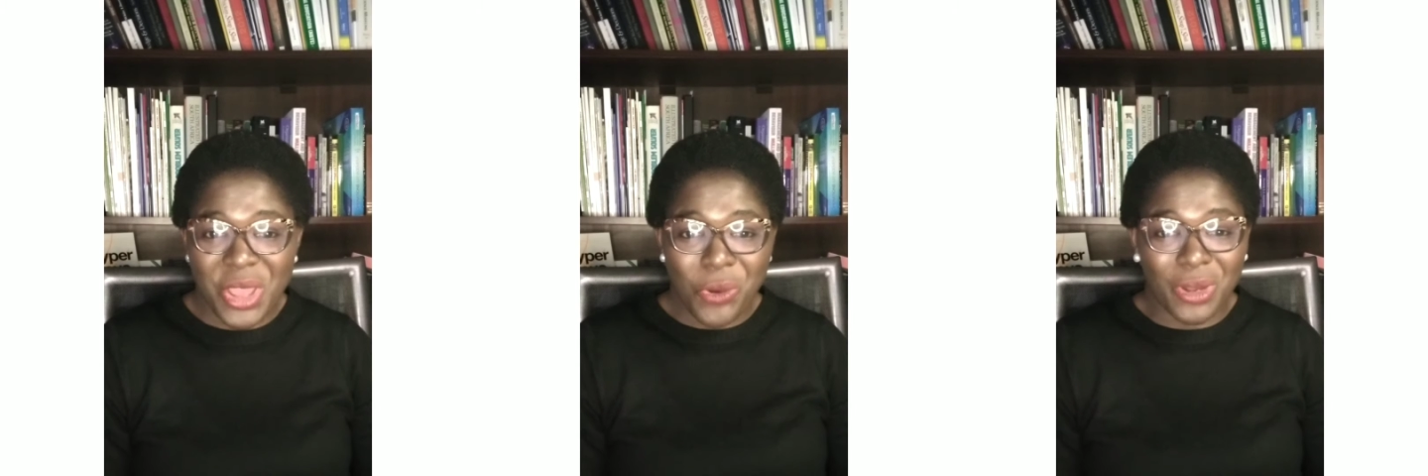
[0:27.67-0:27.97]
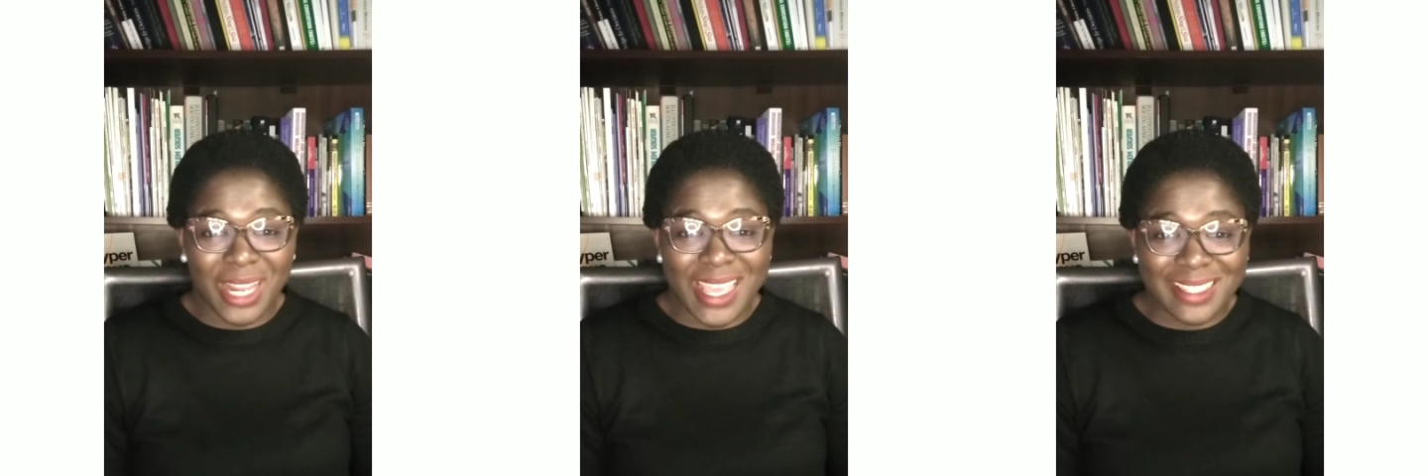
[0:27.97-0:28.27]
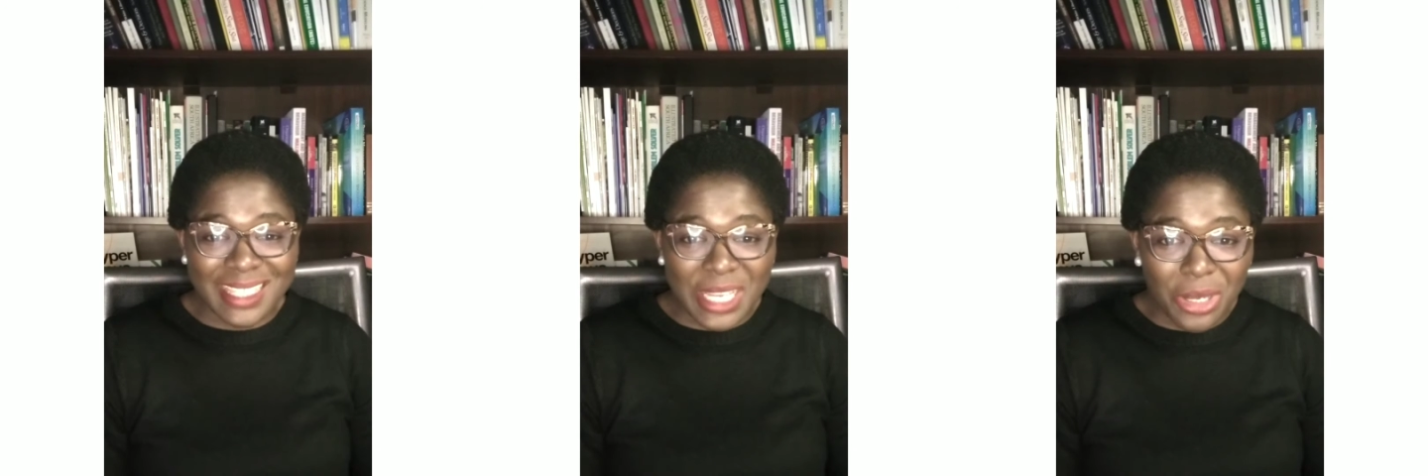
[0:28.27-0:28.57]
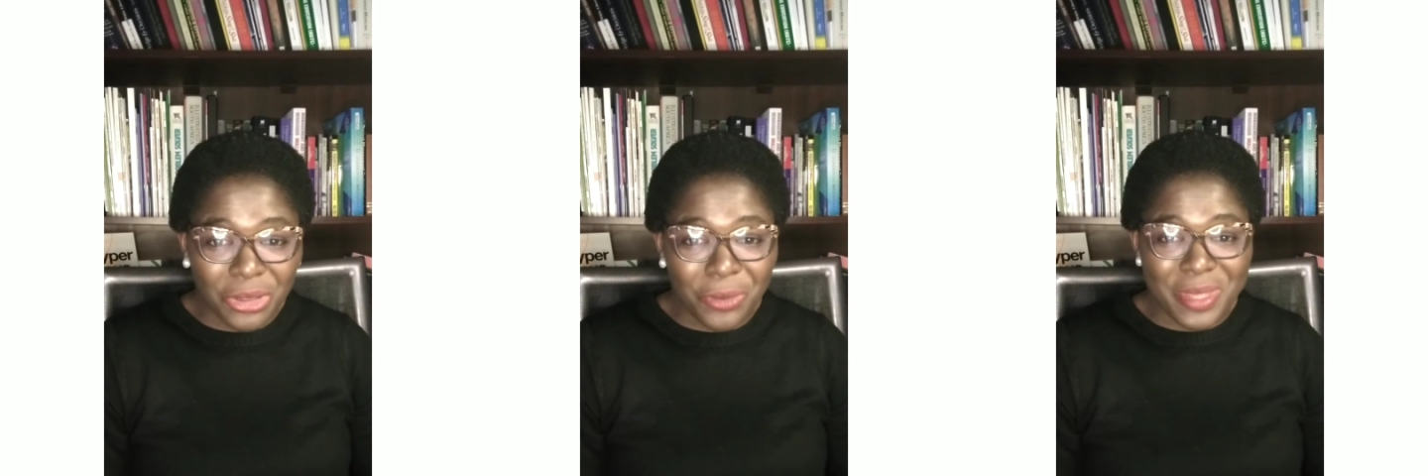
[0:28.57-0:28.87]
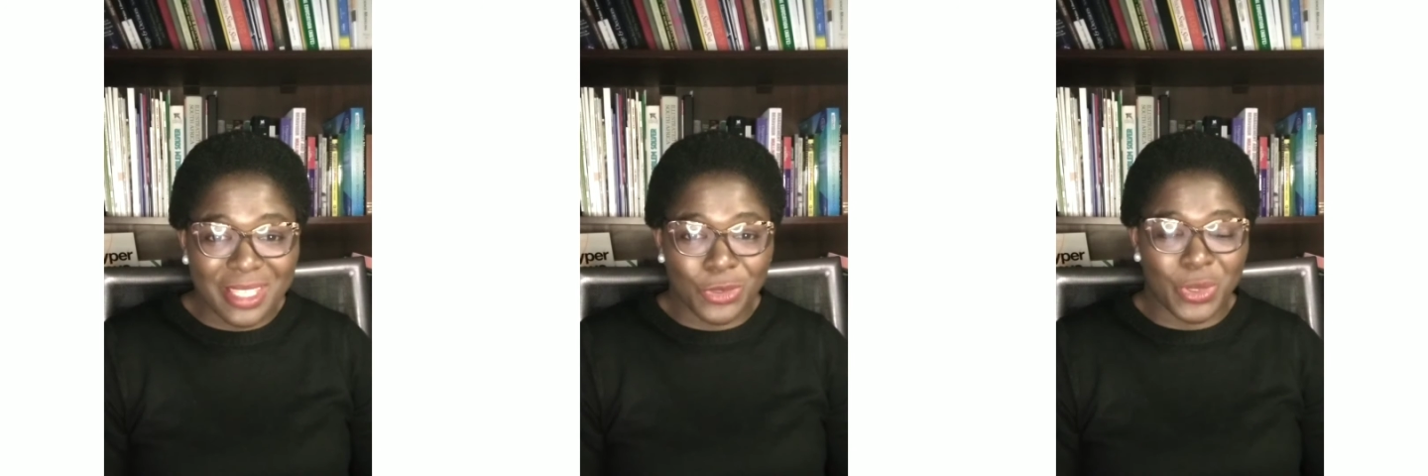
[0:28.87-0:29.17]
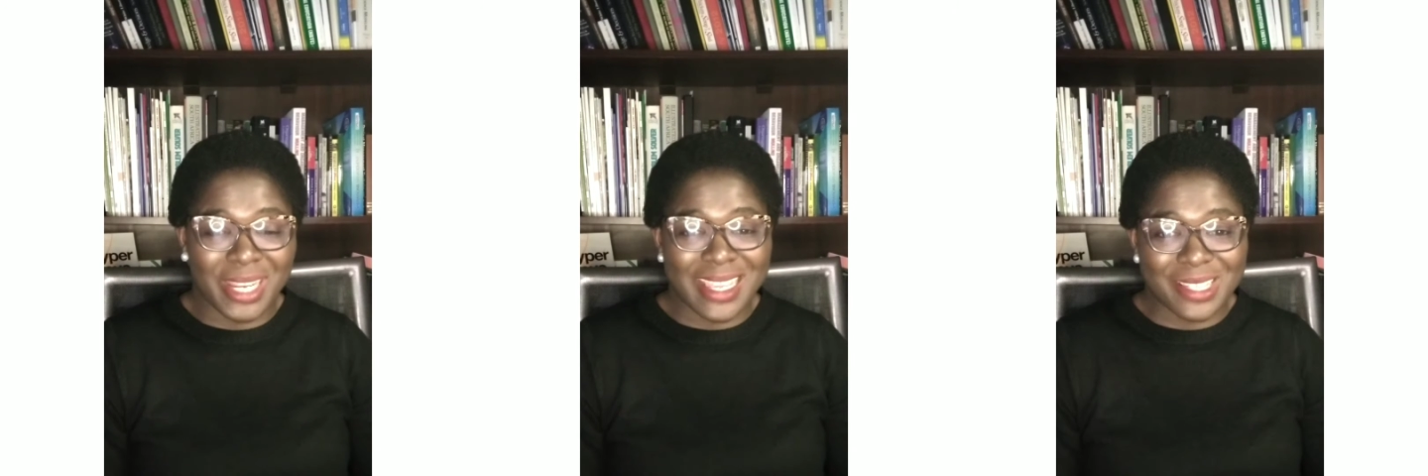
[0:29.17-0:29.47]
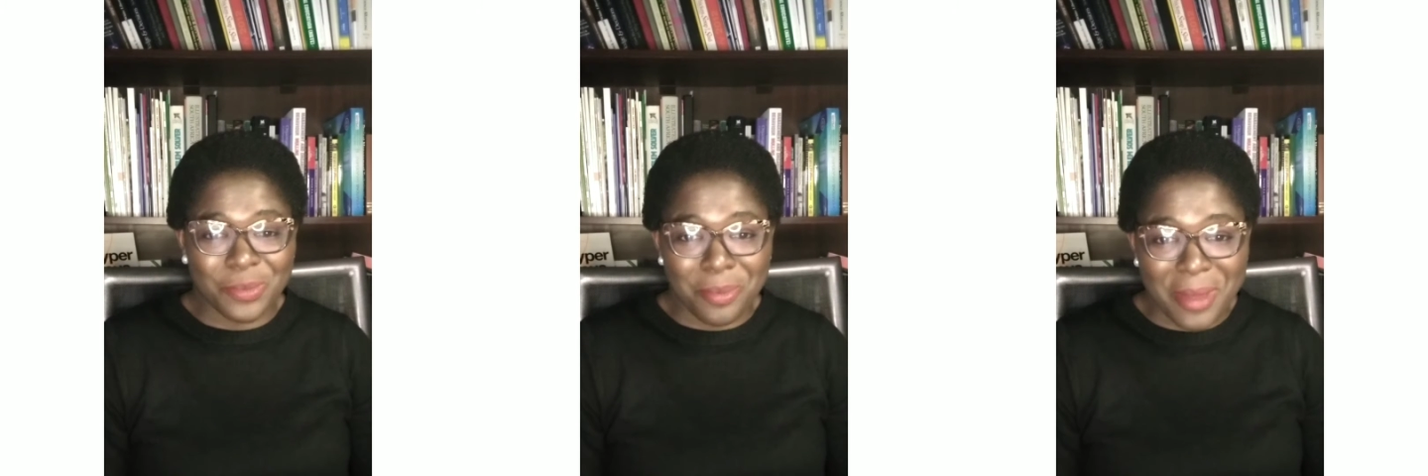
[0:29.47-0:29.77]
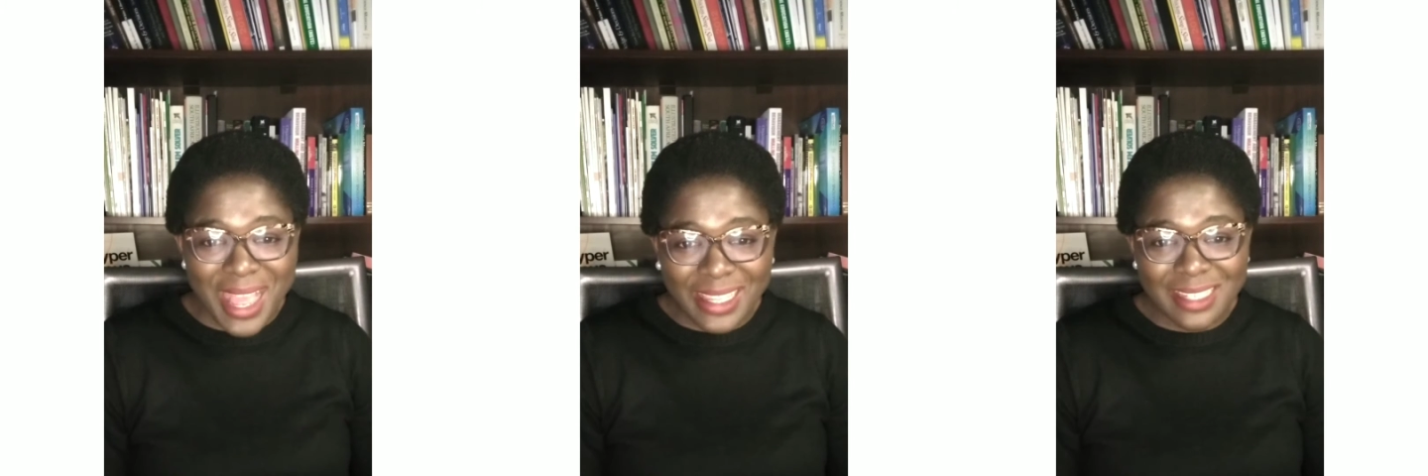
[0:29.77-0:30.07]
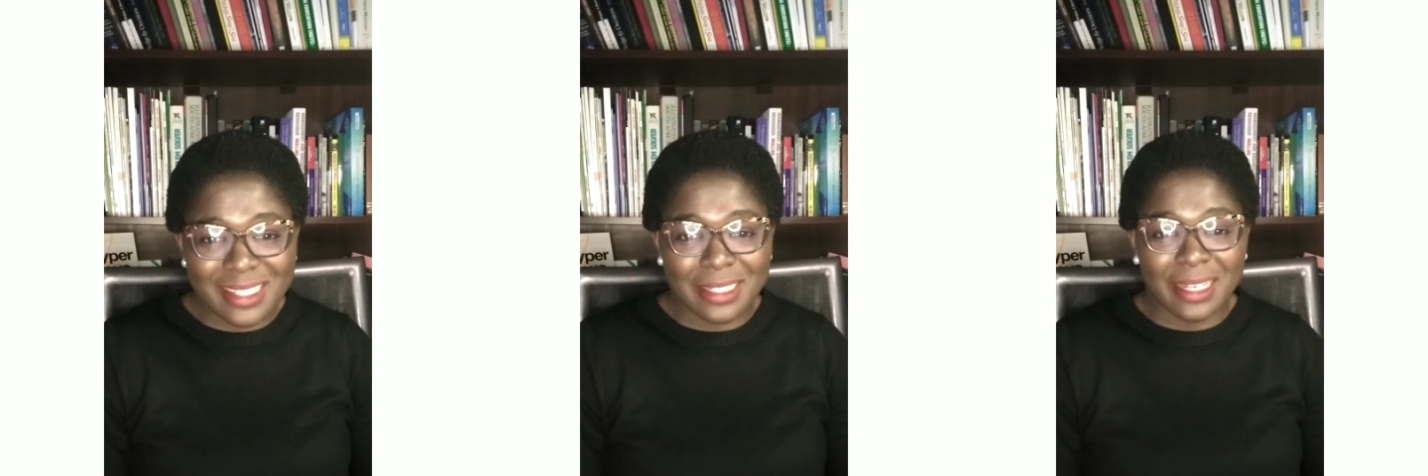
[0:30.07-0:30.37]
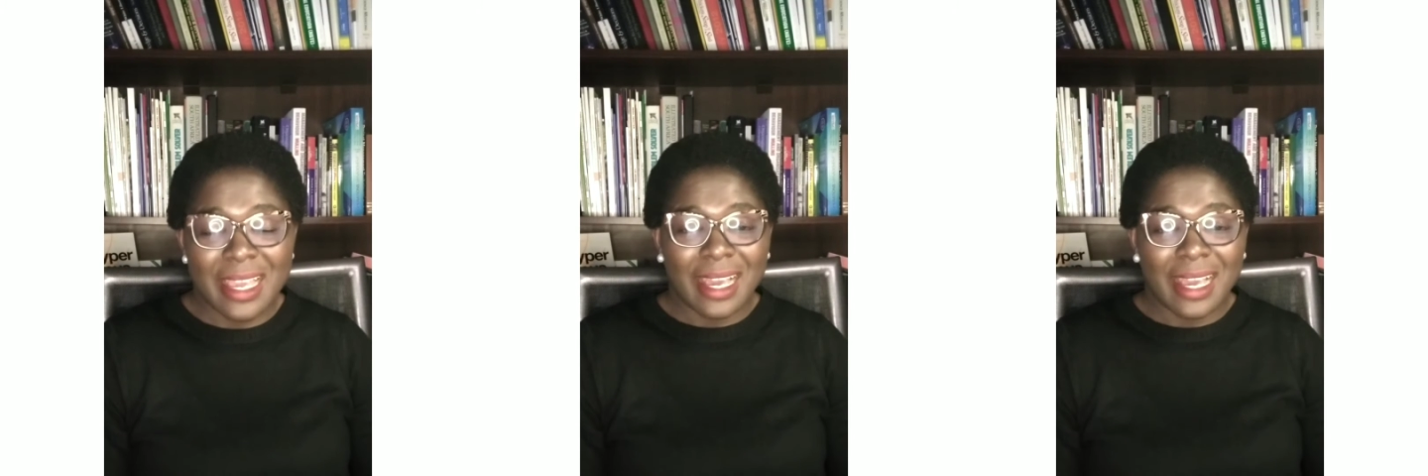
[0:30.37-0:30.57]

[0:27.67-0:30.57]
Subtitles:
whether it's economics, whether it's marketing,